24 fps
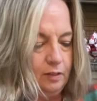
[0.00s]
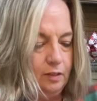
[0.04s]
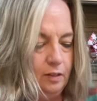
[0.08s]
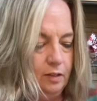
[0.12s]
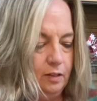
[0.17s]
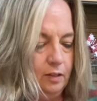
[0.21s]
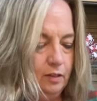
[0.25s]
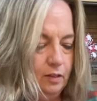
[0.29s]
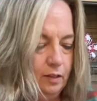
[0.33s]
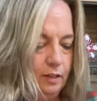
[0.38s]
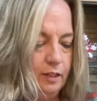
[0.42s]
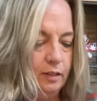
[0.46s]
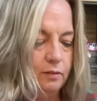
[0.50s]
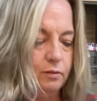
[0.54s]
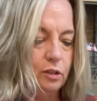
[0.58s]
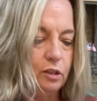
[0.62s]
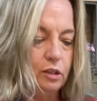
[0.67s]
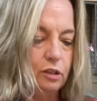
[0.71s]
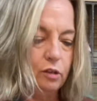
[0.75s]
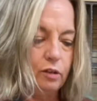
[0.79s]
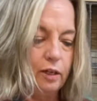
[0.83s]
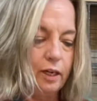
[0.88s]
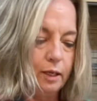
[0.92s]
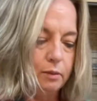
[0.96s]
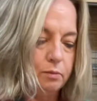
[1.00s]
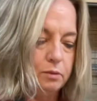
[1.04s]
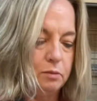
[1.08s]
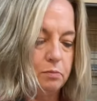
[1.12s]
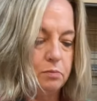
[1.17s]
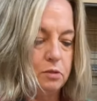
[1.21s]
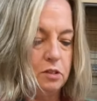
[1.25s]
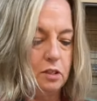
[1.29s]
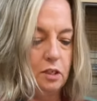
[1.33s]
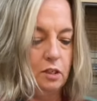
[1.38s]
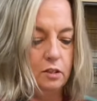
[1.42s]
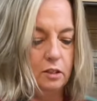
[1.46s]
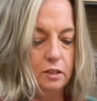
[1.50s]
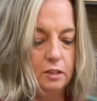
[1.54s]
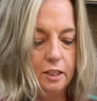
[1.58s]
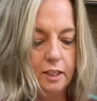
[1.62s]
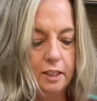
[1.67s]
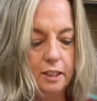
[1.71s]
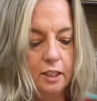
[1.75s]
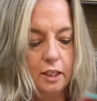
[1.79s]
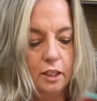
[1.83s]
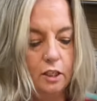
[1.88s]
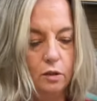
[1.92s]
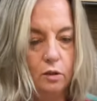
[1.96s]
All right, I'm gonna grab some
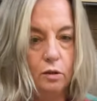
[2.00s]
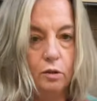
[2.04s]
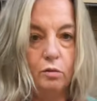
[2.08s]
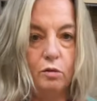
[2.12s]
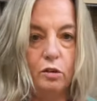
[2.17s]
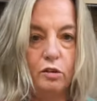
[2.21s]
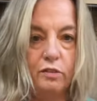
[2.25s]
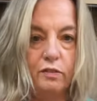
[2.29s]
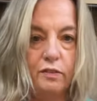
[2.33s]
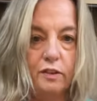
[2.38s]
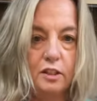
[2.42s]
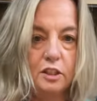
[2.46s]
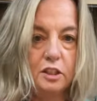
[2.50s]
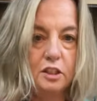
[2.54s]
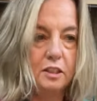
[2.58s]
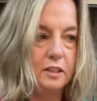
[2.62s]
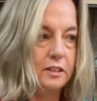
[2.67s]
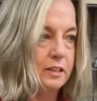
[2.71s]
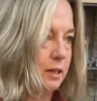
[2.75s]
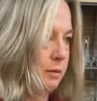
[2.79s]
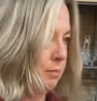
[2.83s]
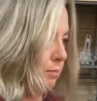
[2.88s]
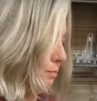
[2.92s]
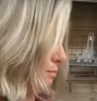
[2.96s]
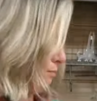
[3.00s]
solidago and we'll finish this up.